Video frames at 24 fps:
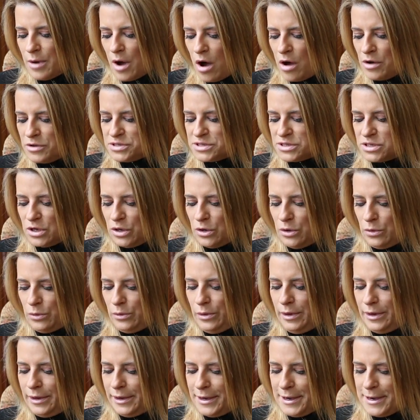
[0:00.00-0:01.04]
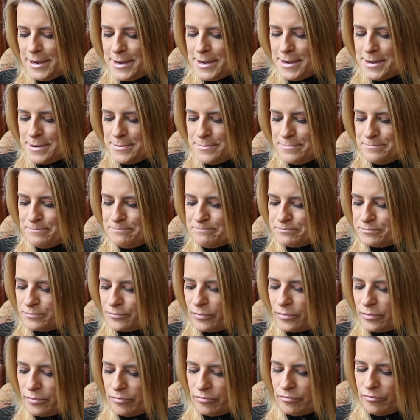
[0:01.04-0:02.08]
Also, the
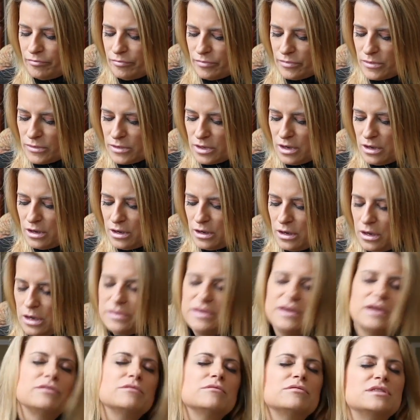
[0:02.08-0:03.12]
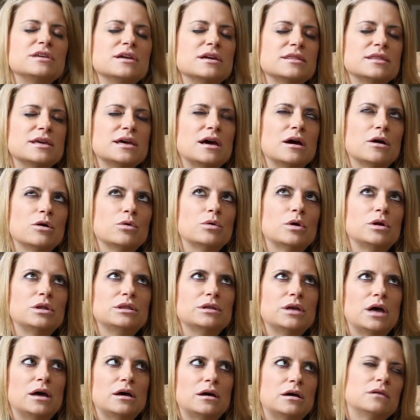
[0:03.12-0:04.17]
other thing
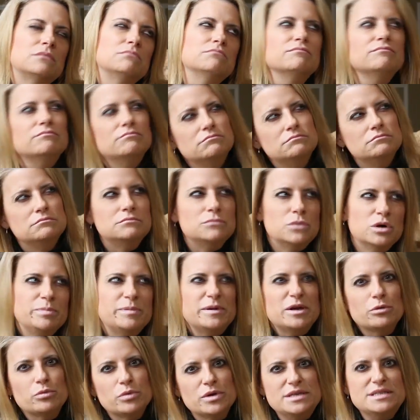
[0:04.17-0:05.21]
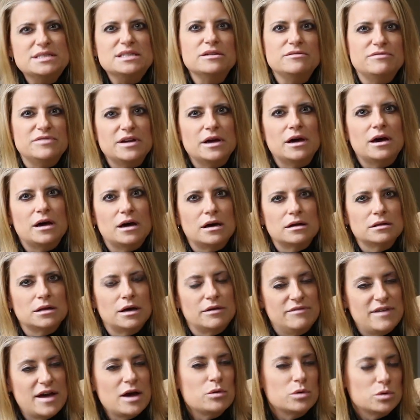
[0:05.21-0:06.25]
that would be a reason a
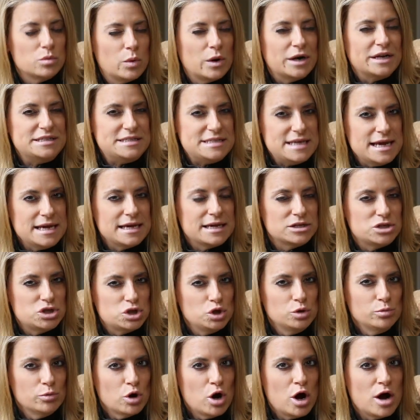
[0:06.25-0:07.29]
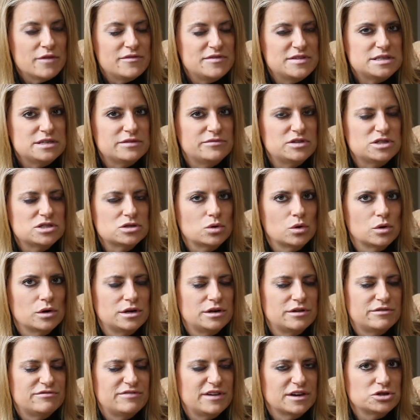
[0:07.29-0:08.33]
vet would want to take a tumor off is if it's going
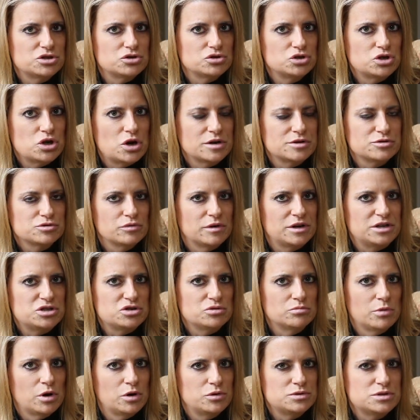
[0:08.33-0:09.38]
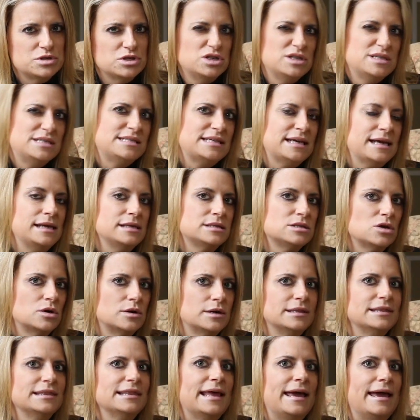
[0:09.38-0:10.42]
to affect your dog's range of motion. Say it's on
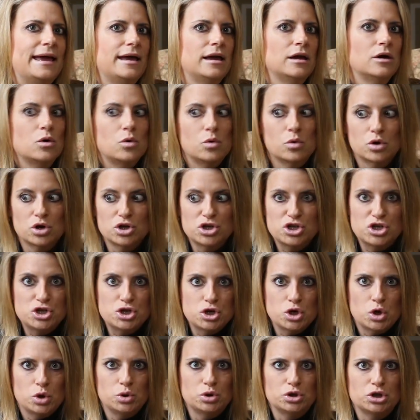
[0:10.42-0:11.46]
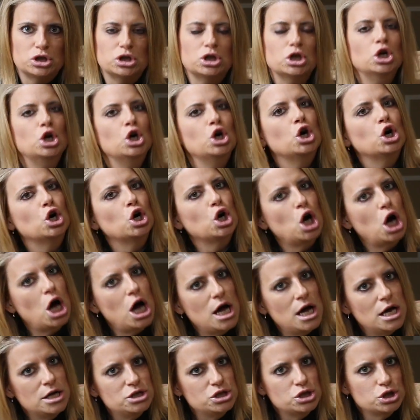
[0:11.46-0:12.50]
a leg or a shoulder or
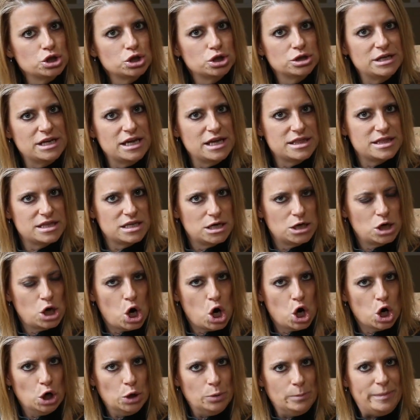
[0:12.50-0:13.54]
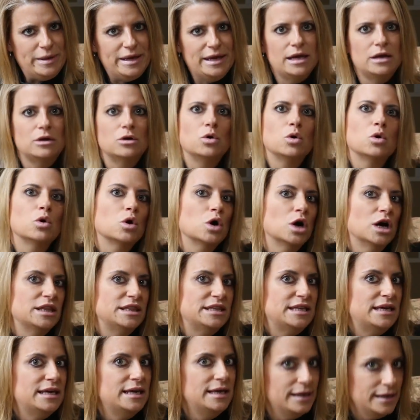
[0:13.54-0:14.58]
underneath in an armpit or on
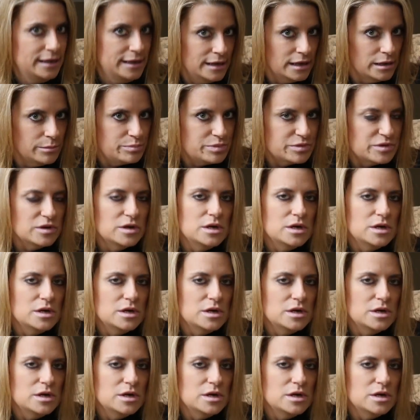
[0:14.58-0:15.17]
the hip